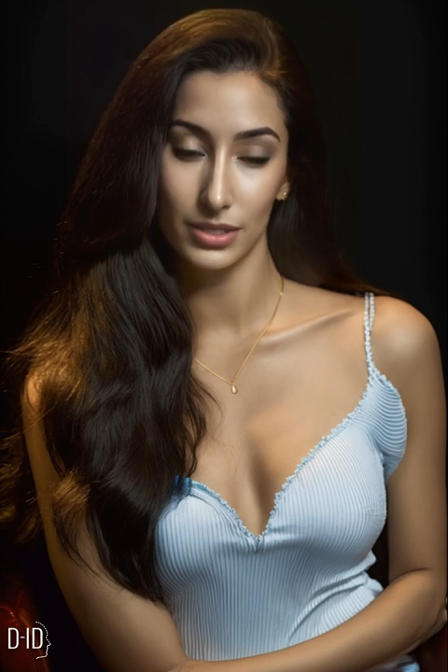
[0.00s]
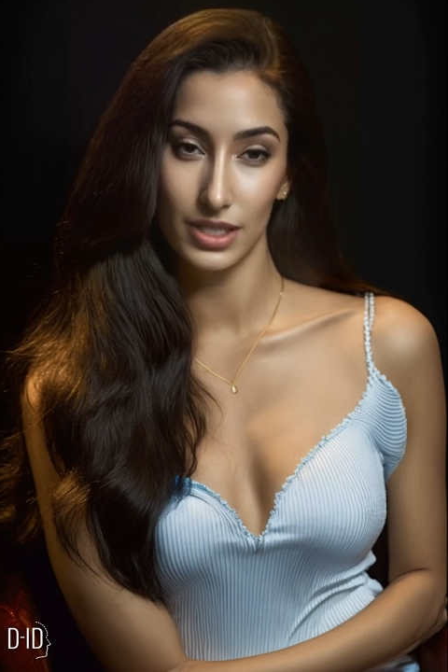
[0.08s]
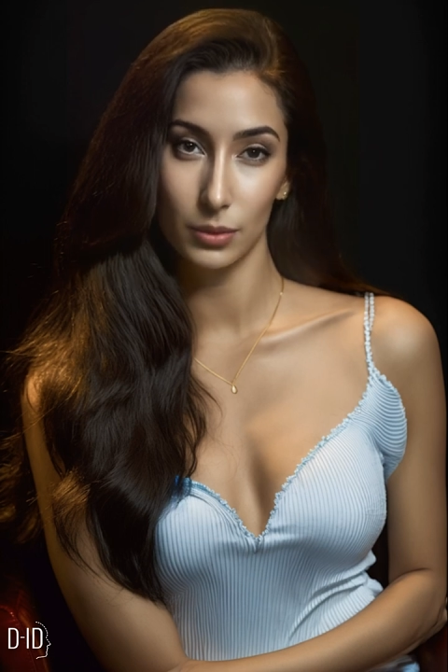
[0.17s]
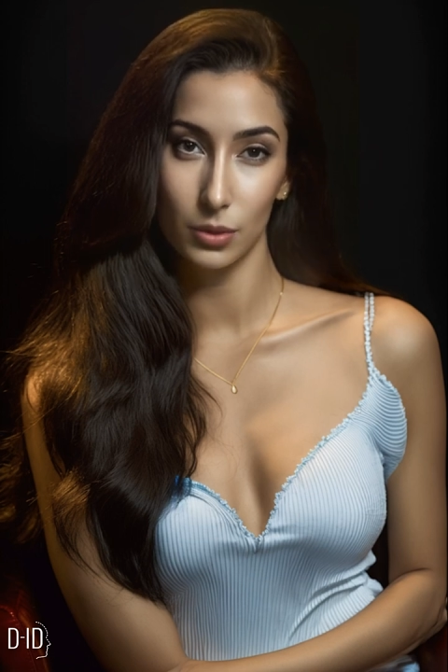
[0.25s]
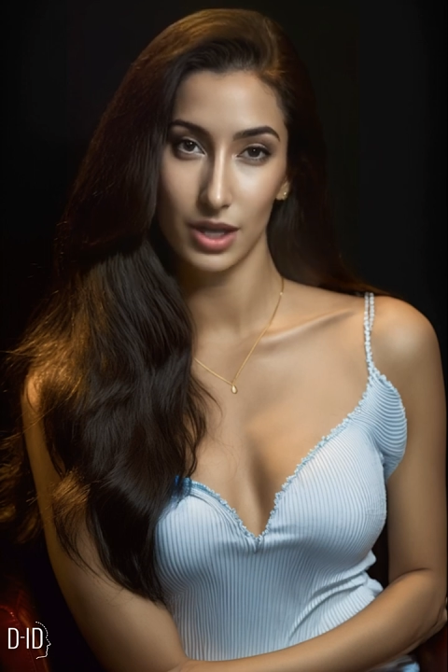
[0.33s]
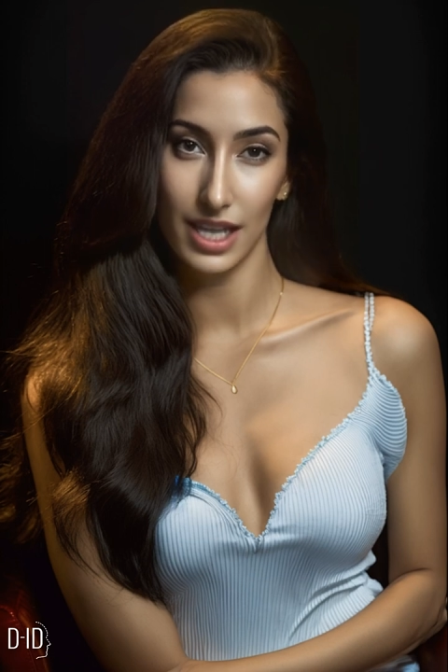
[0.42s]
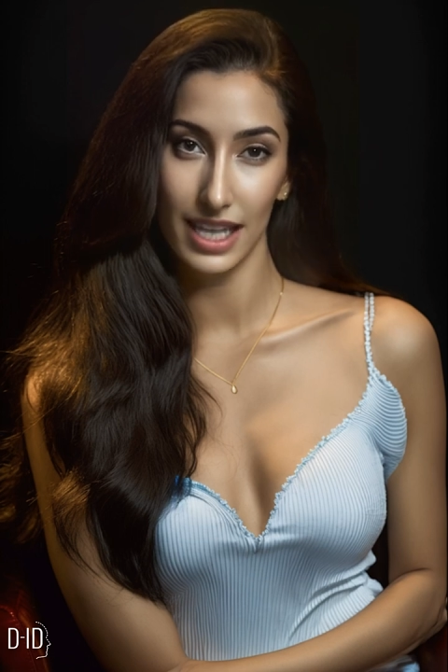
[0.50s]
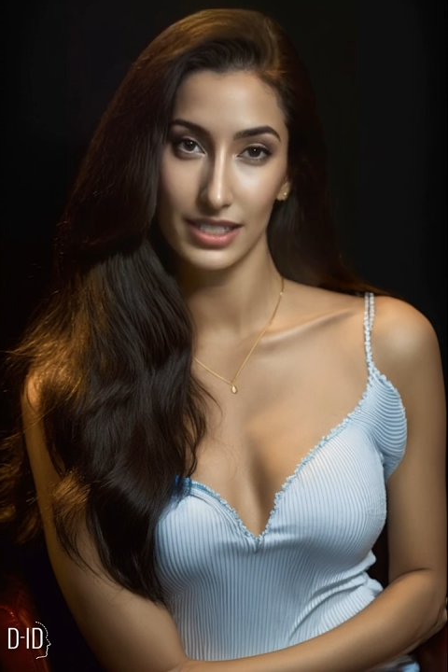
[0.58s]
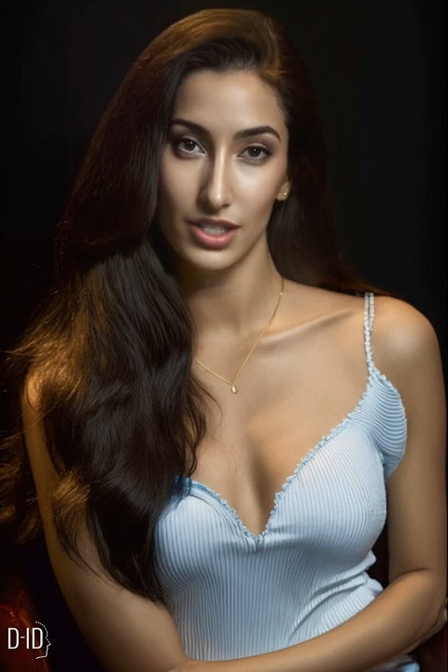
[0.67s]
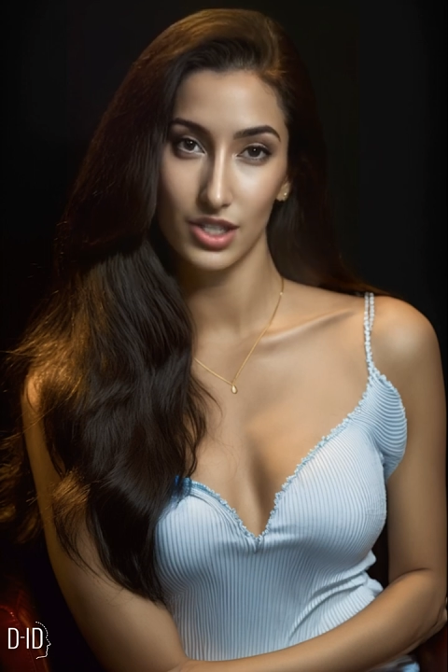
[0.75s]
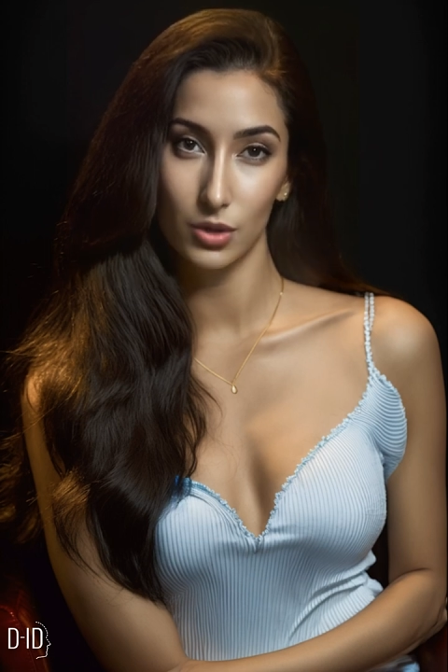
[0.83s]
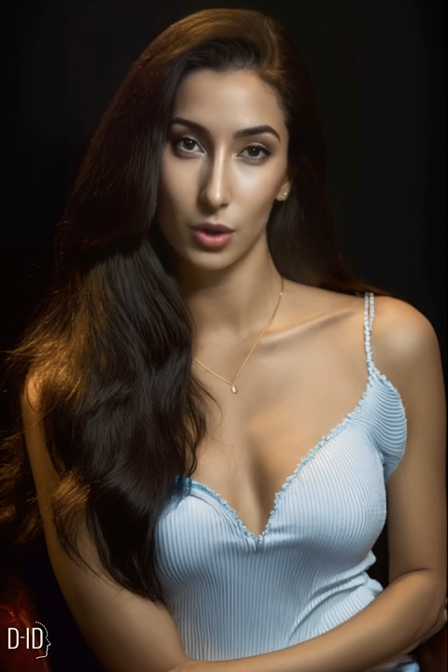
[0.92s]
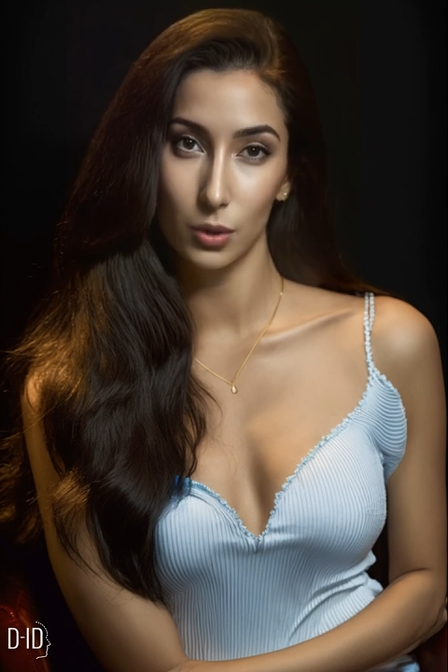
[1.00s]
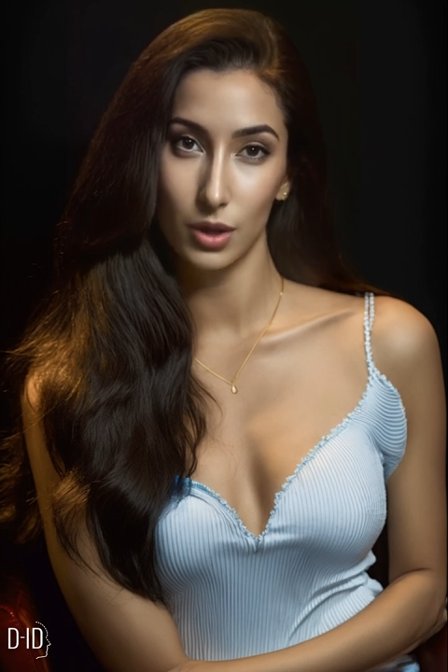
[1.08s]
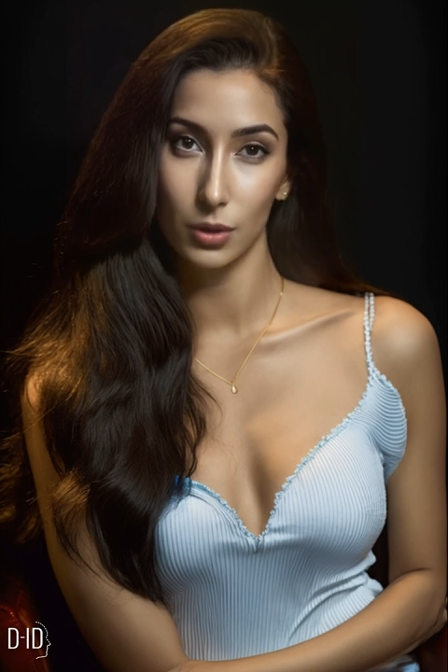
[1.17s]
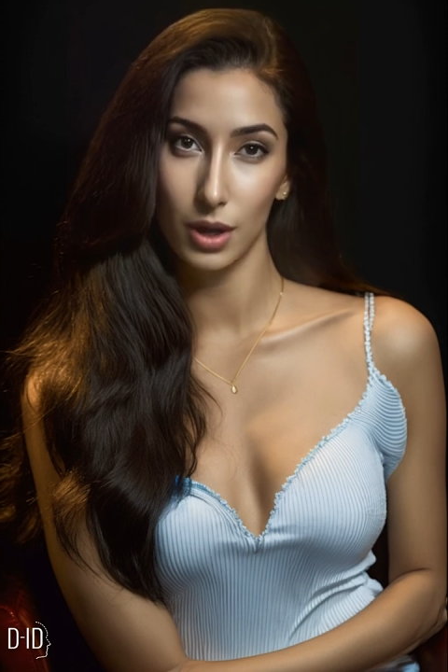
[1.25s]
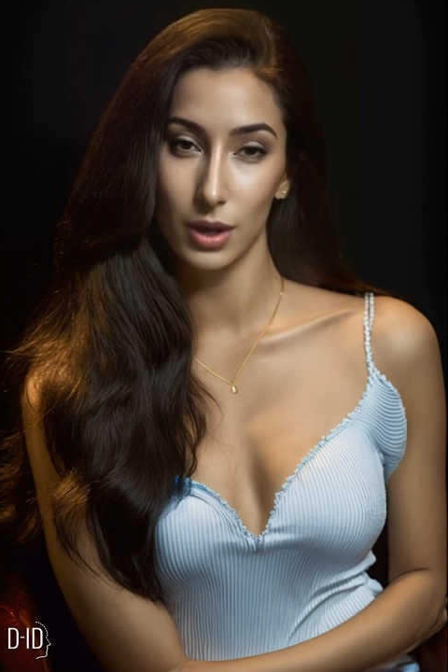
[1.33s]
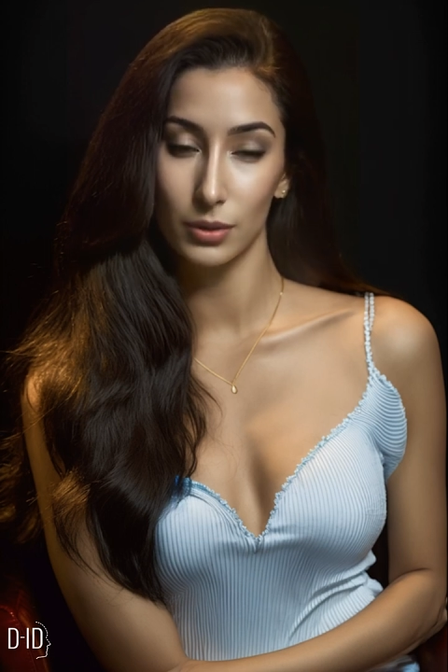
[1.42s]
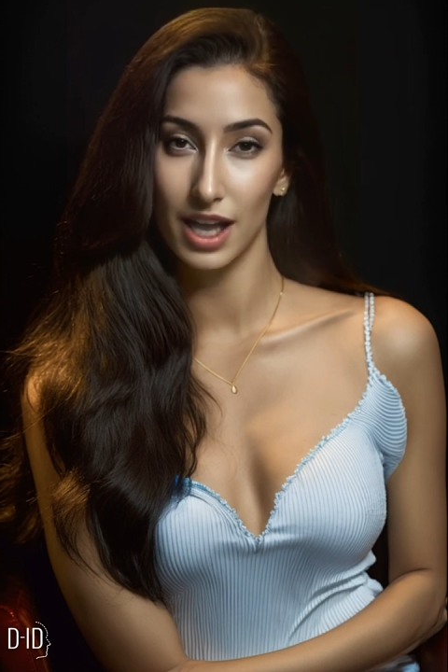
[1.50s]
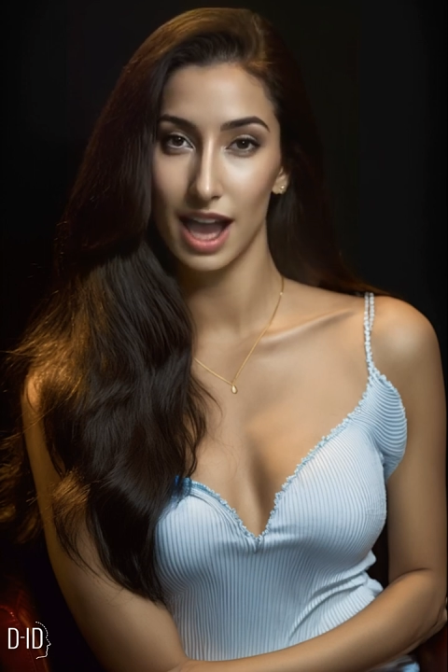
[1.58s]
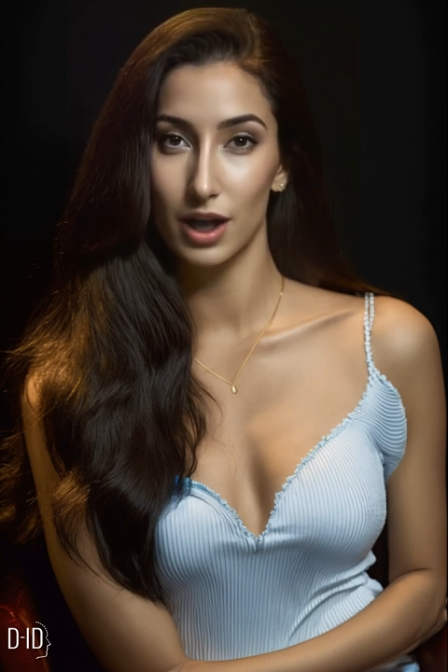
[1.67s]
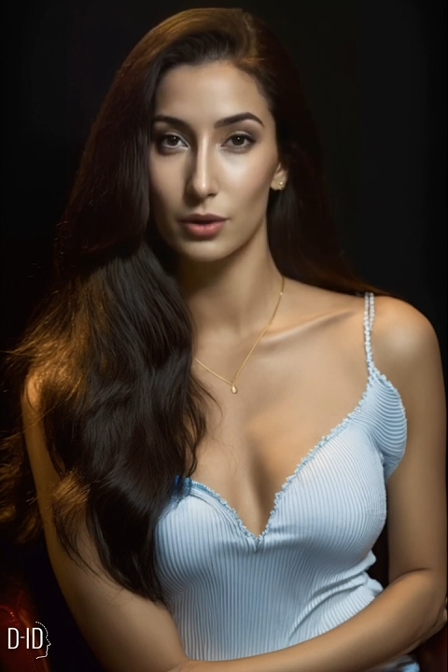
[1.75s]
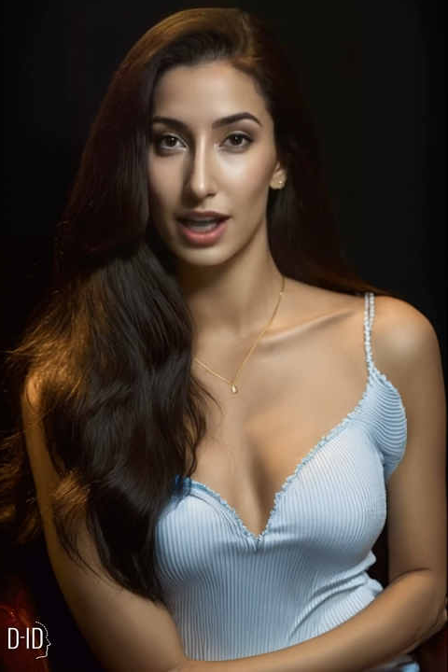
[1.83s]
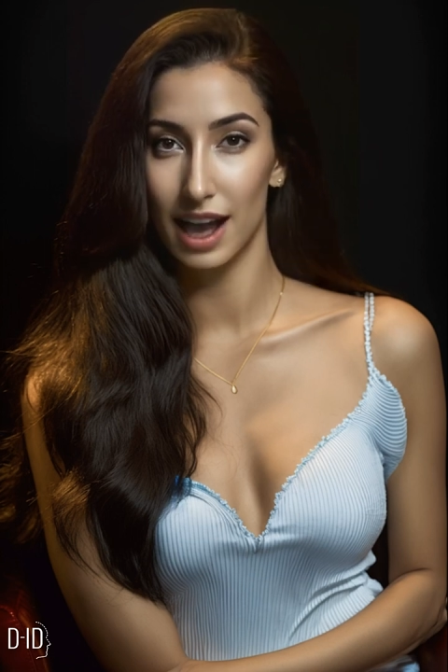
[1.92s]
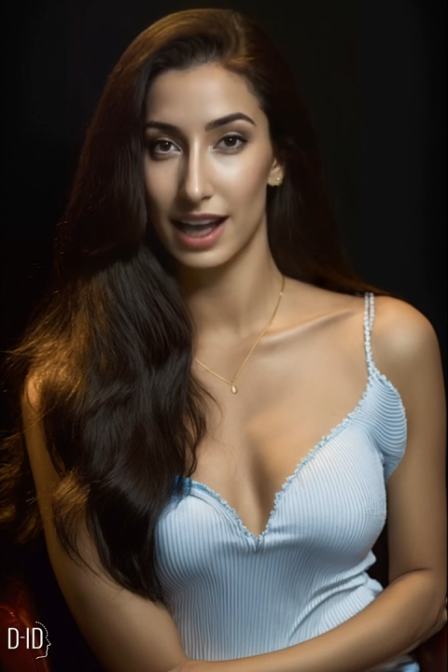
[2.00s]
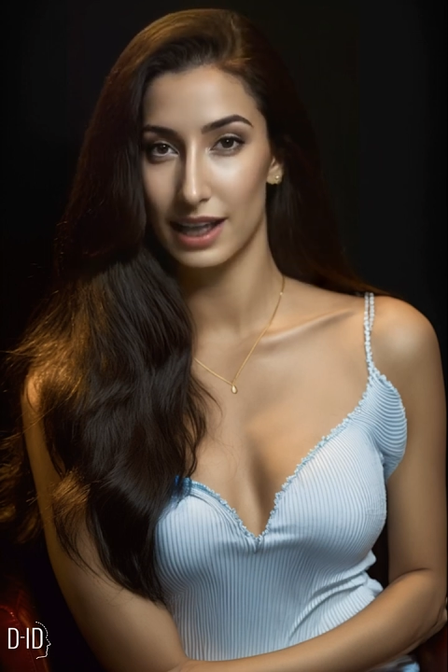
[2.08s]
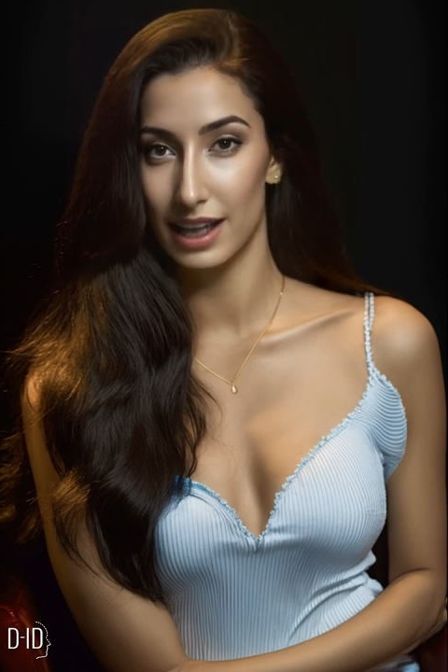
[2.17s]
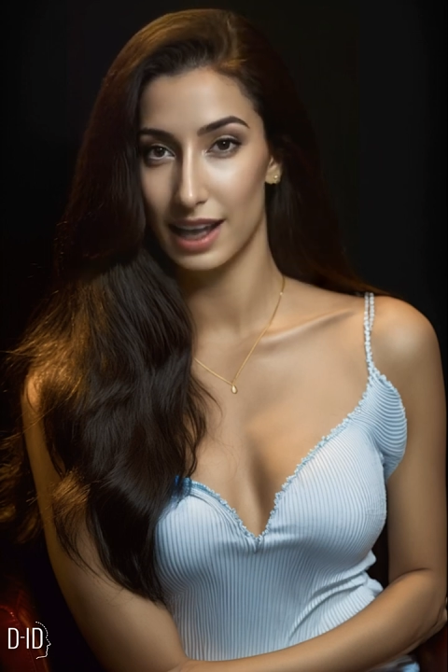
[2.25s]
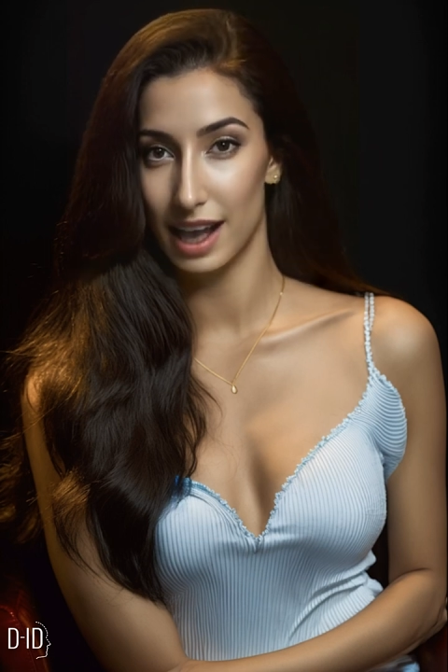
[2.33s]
Debris is strewn around the area,